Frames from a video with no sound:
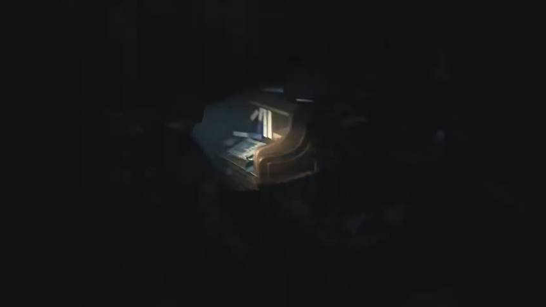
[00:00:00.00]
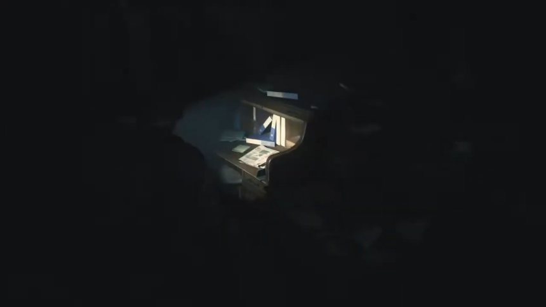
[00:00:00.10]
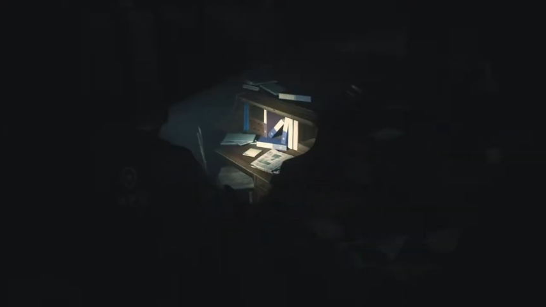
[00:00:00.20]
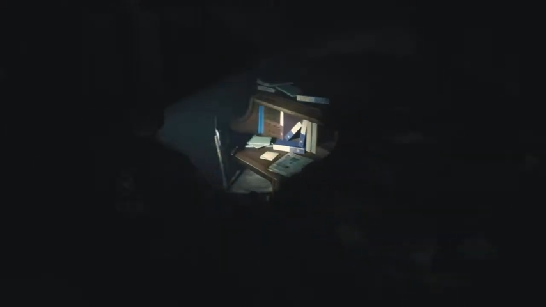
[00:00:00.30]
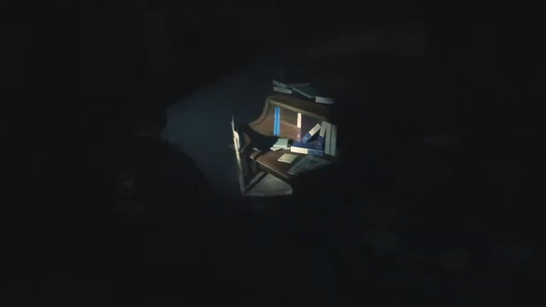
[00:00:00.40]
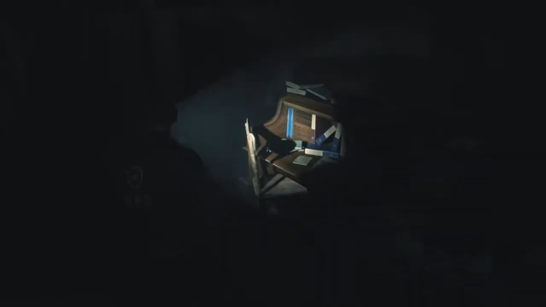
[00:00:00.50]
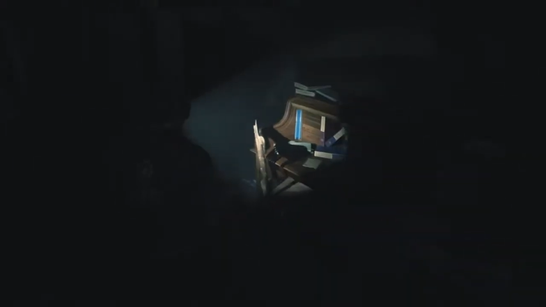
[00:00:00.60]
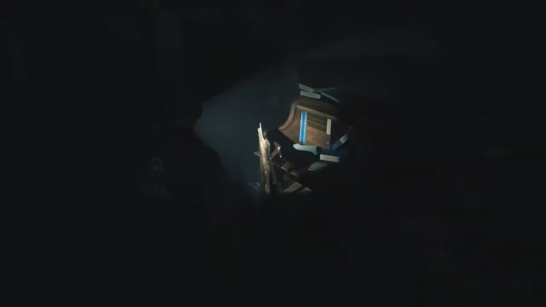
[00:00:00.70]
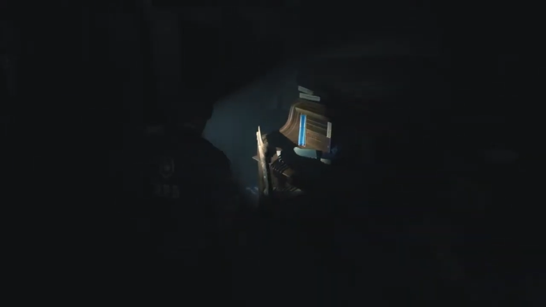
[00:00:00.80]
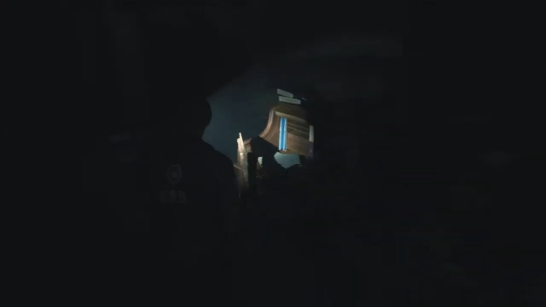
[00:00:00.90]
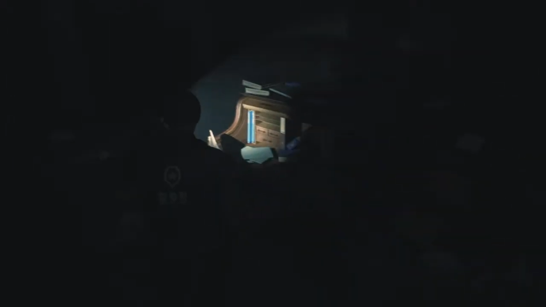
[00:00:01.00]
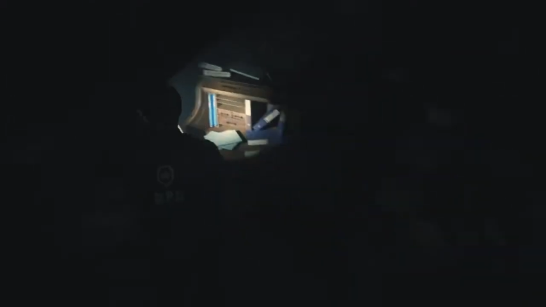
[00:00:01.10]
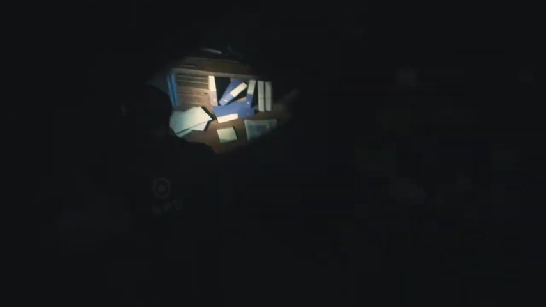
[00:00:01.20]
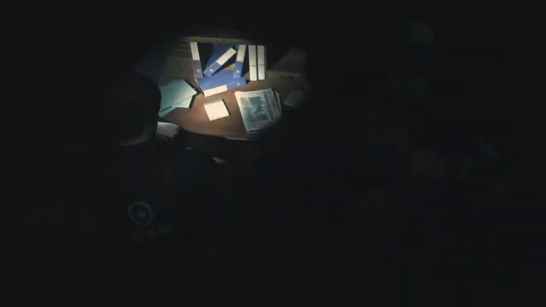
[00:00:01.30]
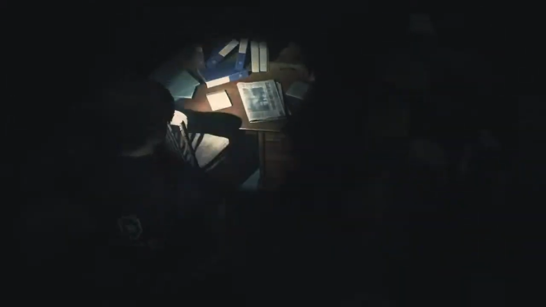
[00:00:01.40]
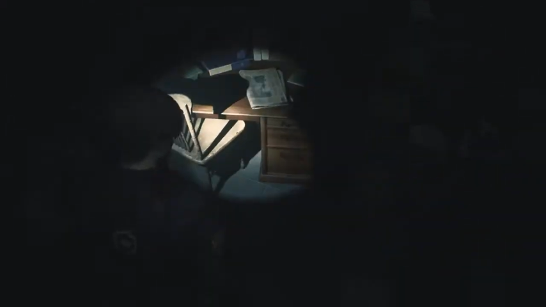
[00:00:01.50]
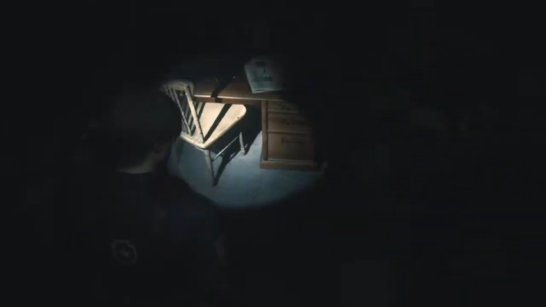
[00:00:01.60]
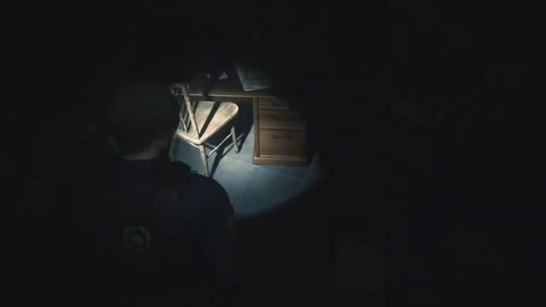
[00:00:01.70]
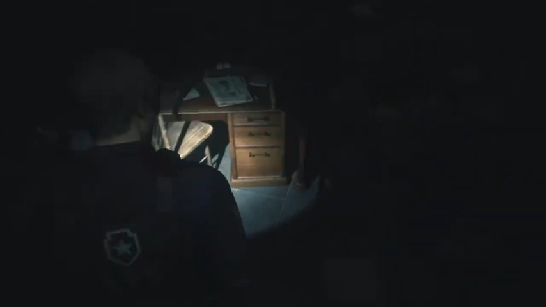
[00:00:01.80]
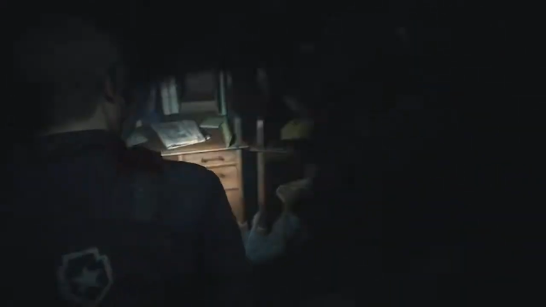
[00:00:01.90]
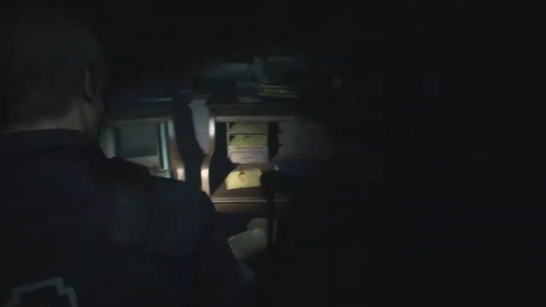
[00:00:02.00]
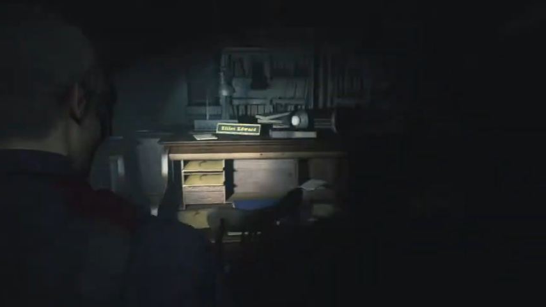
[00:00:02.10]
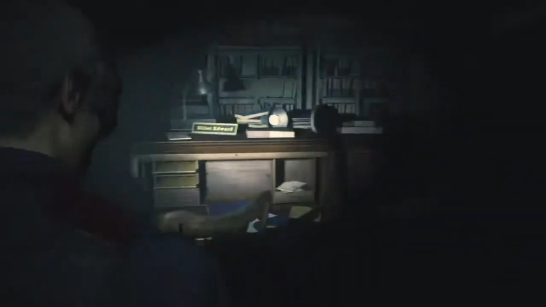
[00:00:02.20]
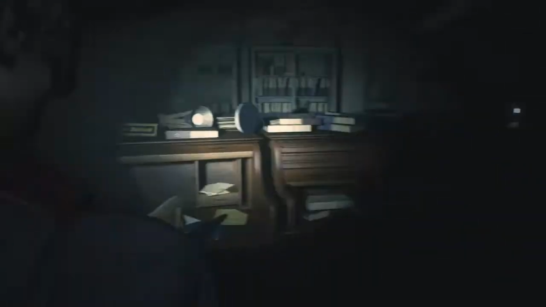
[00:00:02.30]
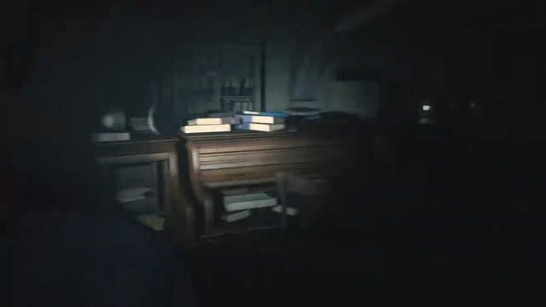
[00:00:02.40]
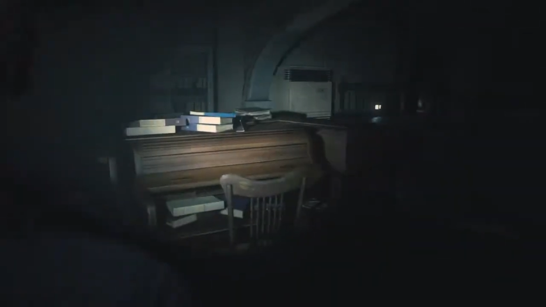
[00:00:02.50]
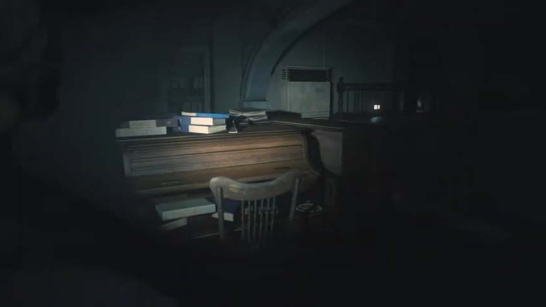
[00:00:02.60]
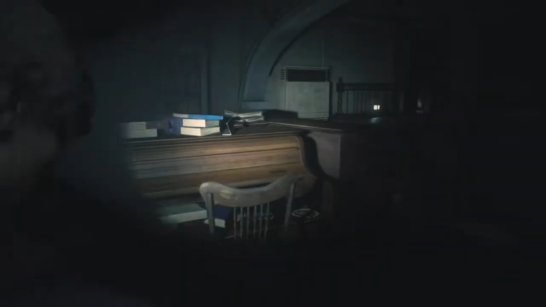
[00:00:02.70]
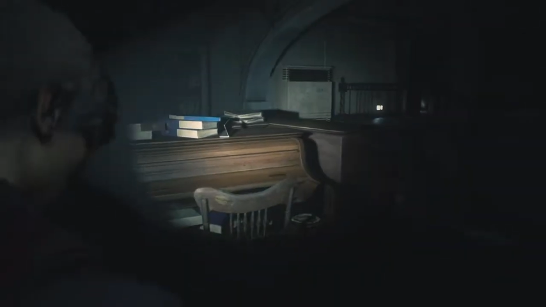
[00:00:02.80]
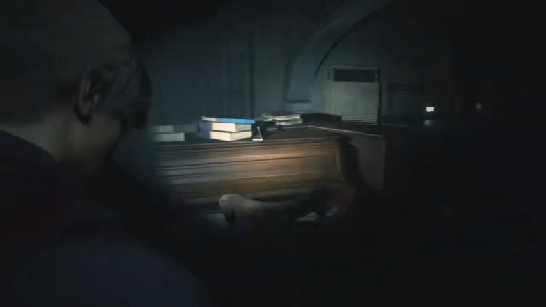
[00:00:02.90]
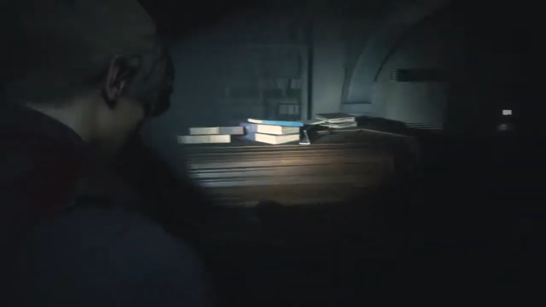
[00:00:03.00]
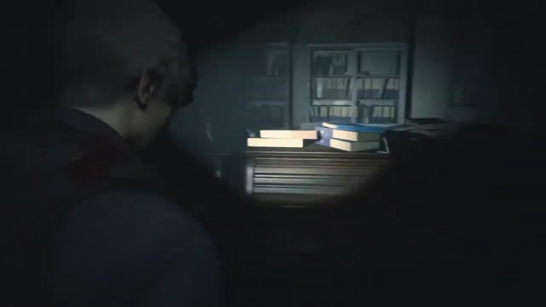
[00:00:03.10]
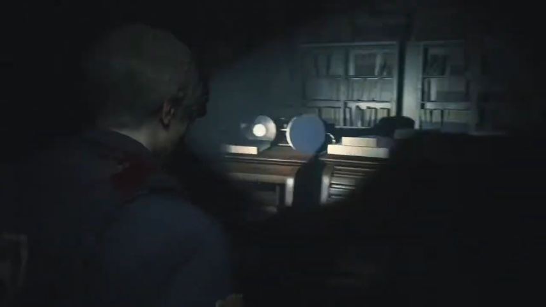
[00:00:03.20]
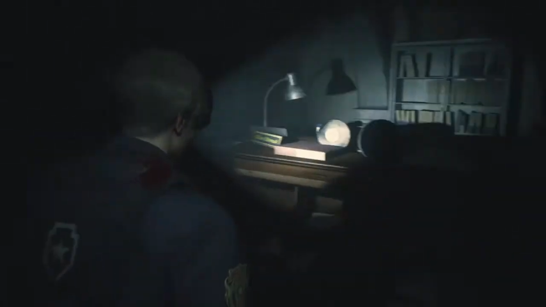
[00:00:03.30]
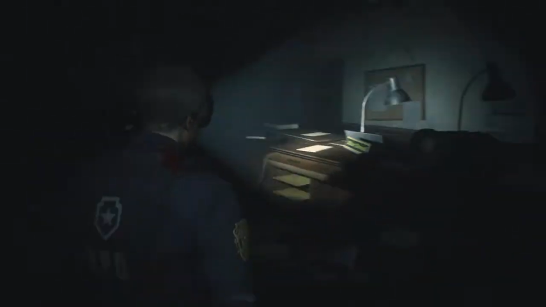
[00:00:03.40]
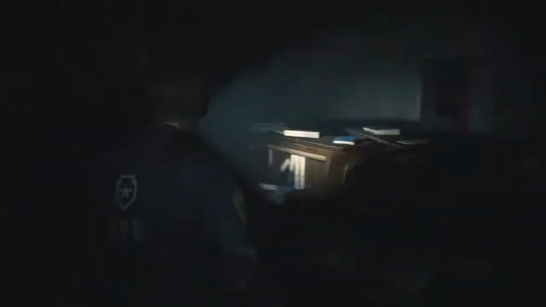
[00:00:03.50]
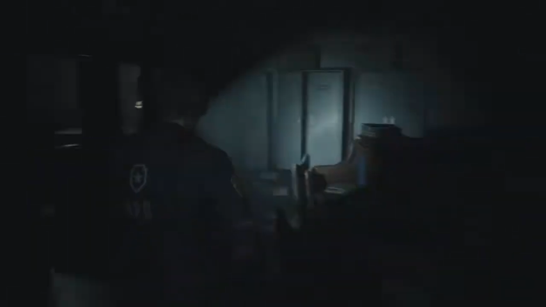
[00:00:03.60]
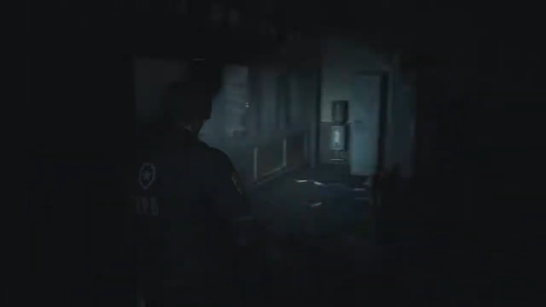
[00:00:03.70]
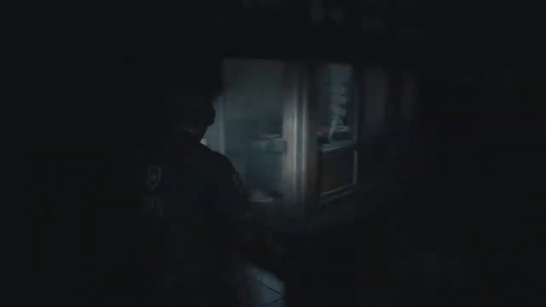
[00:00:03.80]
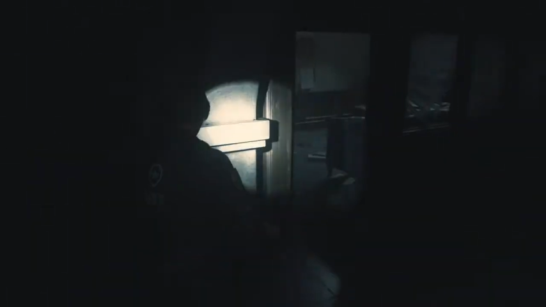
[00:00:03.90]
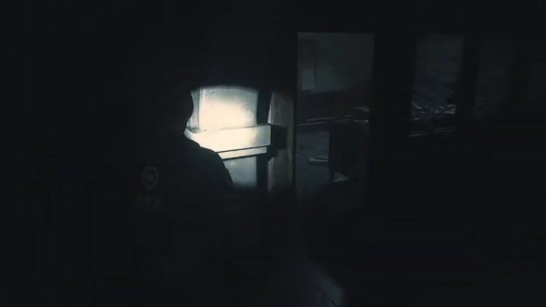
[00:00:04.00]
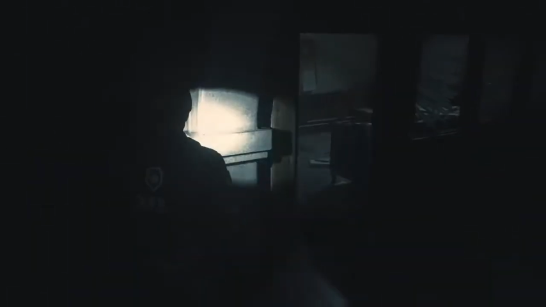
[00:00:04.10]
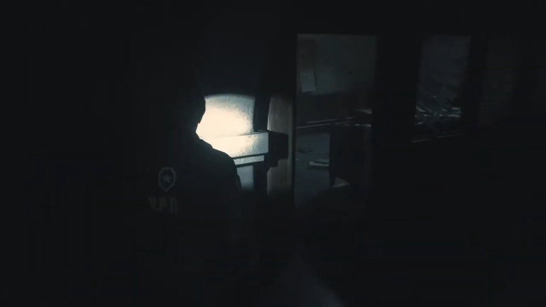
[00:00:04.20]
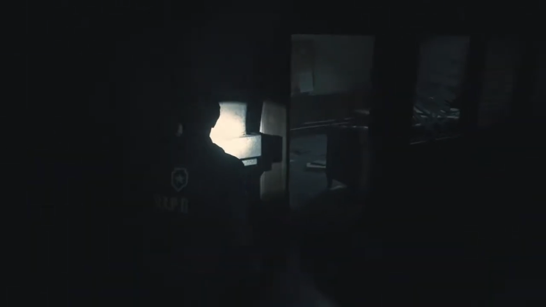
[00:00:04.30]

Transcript: [unreadable: no face in view]